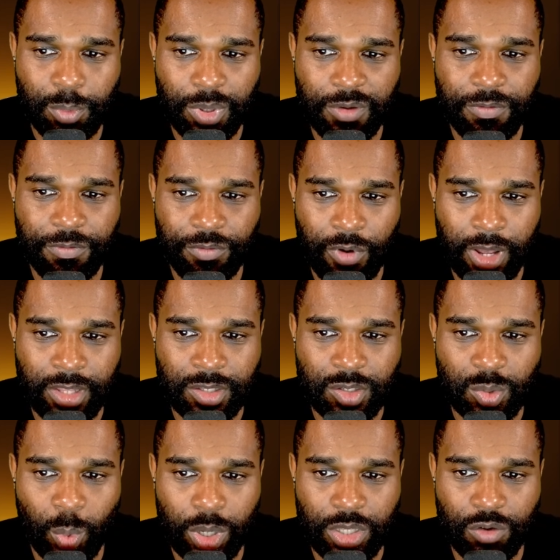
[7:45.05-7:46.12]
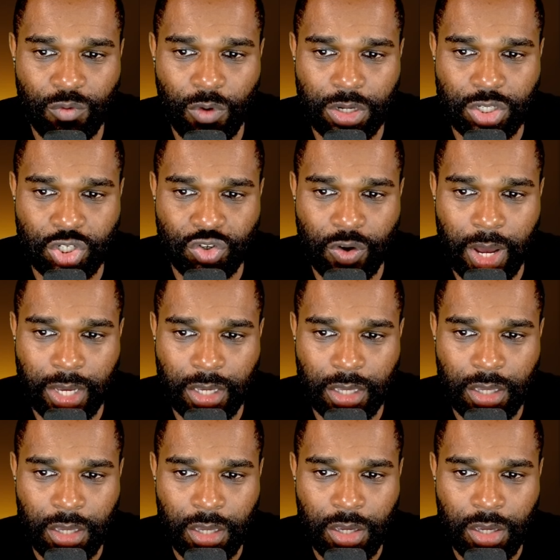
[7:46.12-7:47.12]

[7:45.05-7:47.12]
be friends when you're on track.